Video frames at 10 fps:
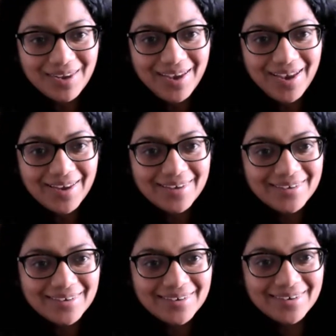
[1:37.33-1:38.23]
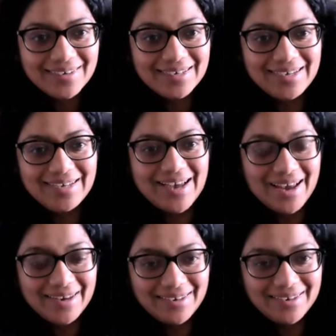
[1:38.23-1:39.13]
And
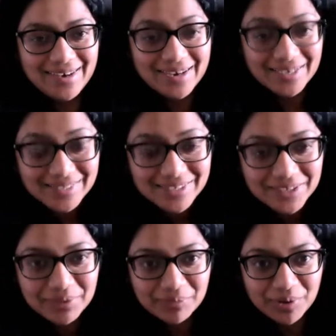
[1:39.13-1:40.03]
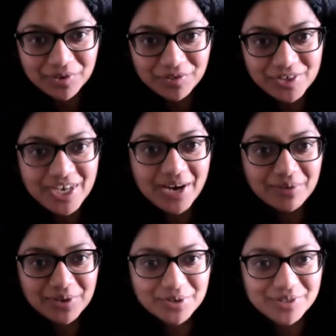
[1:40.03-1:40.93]
a considerable amount of your
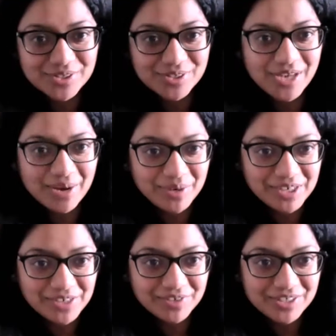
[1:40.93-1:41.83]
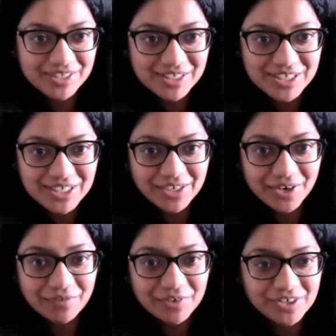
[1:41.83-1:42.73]
time goes into collaborative research, and you
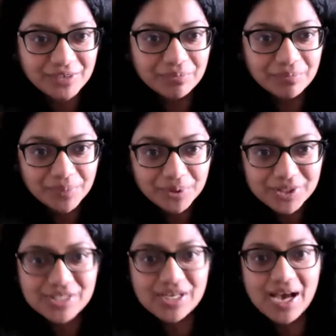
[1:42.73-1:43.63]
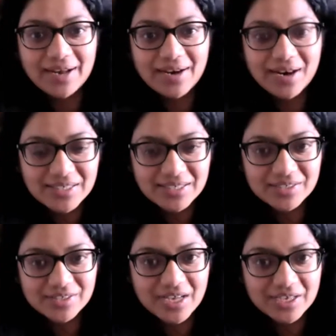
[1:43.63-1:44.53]
have written books and articles
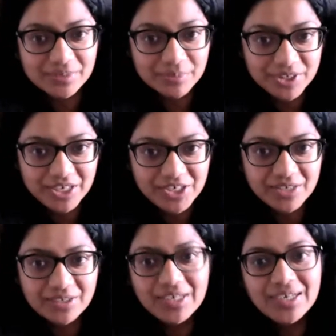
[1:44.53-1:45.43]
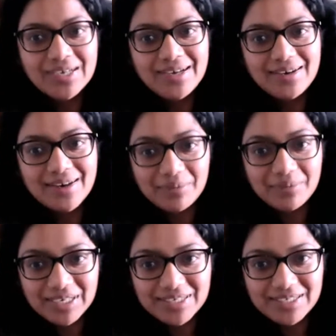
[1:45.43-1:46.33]
on data protection,
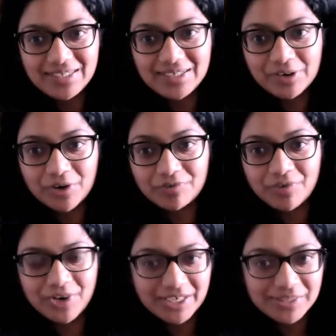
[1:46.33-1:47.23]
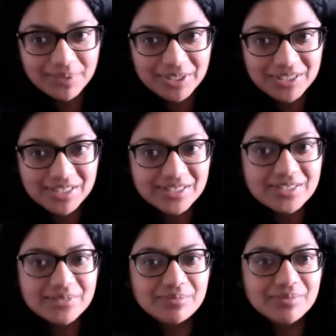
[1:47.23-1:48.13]
liability for expert
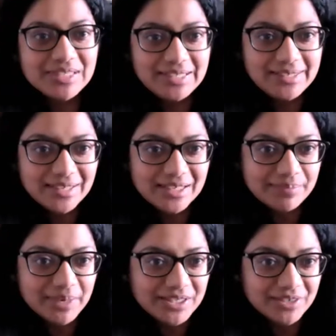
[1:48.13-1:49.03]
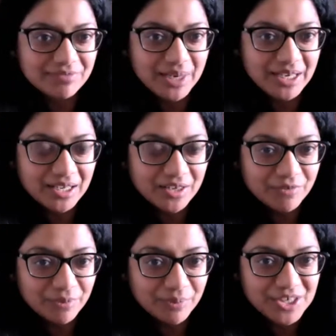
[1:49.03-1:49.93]
systems, legal aspects of medical
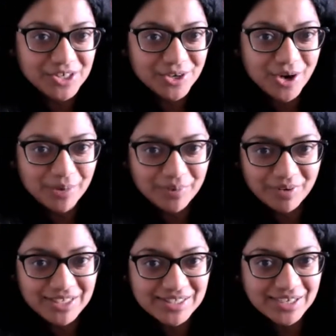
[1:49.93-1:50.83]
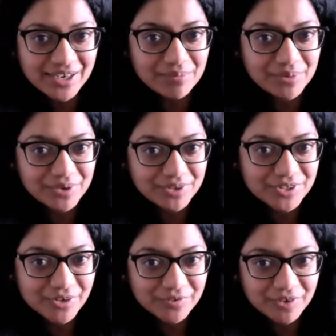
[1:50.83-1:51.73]
information, copyrights in computer
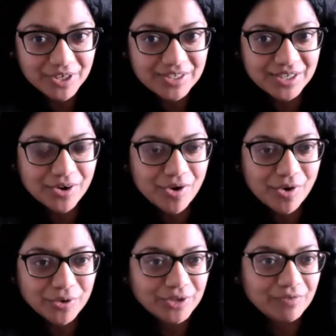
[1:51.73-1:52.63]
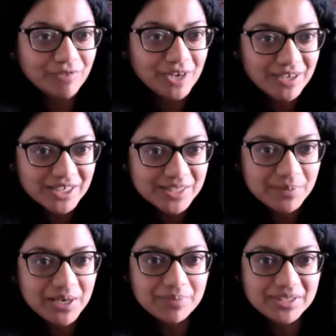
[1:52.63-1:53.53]
softwares, and co-authored various
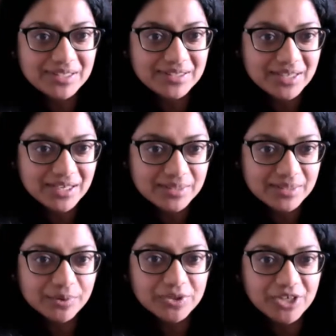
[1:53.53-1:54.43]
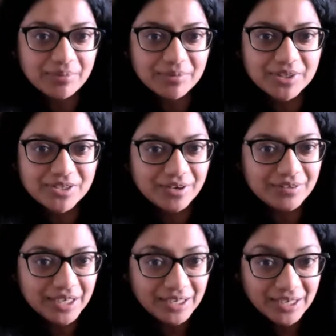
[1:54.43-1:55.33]
papers and textbook chapters
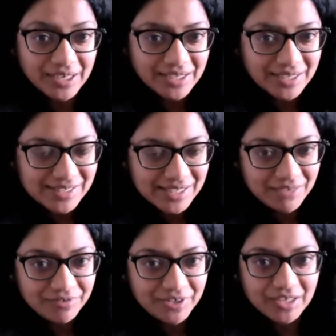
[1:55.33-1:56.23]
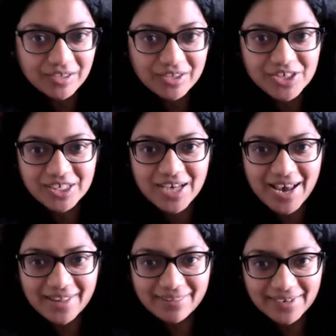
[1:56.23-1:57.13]
on self-regulation
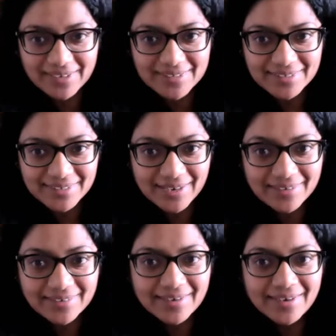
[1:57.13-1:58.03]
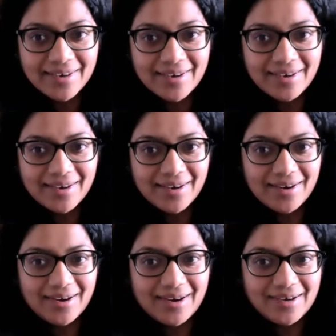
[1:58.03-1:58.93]
and the internet.
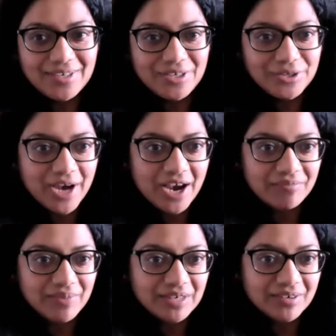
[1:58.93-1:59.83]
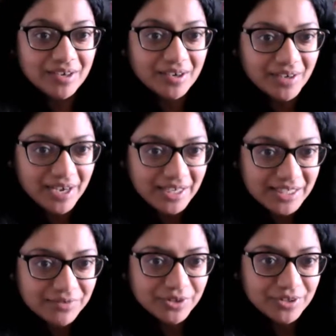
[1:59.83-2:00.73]
You have been
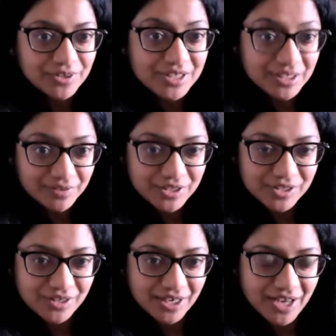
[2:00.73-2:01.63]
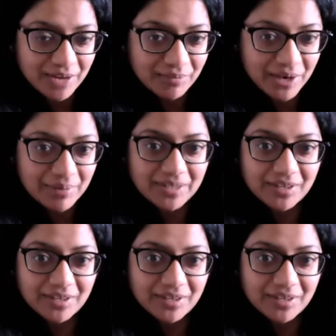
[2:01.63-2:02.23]
recognized for your service to academia by the